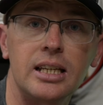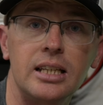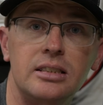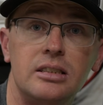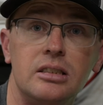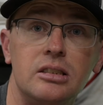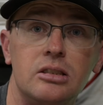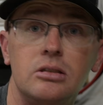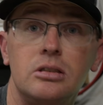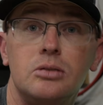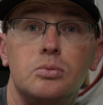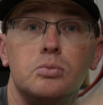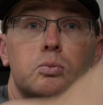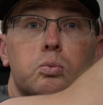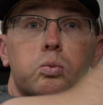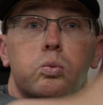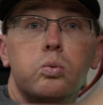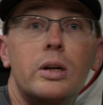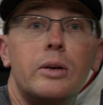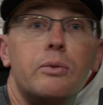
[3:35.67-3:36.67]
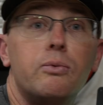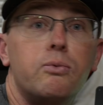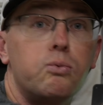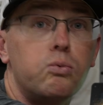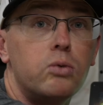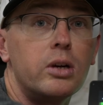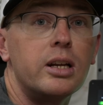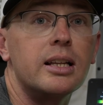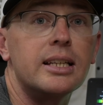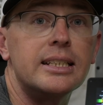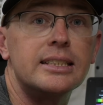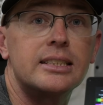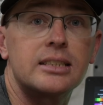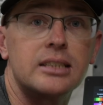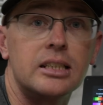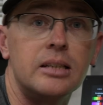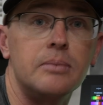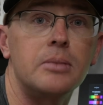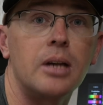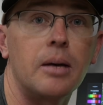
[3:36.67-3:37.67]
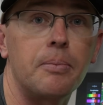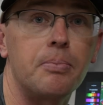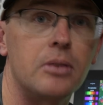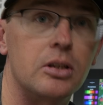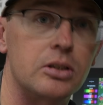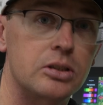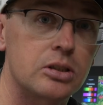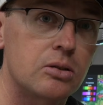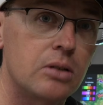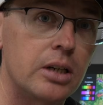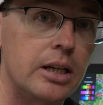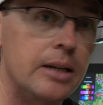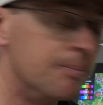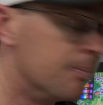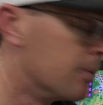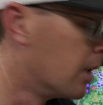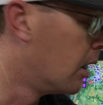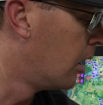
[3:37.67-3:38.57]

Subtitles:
is we've really slimmed up the screen.